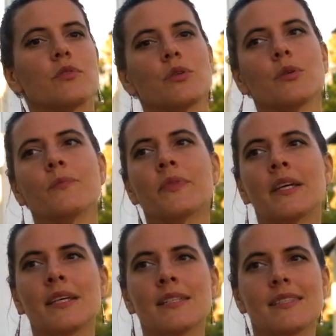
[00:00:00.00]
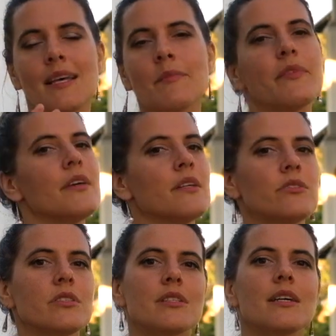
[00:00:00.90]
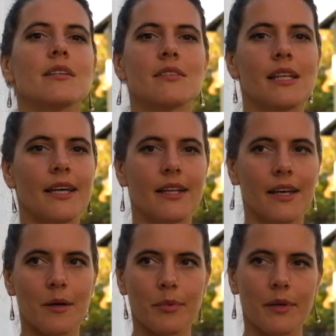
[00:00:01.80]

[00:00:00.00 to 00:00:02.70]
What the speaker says: So something just doesn't add up,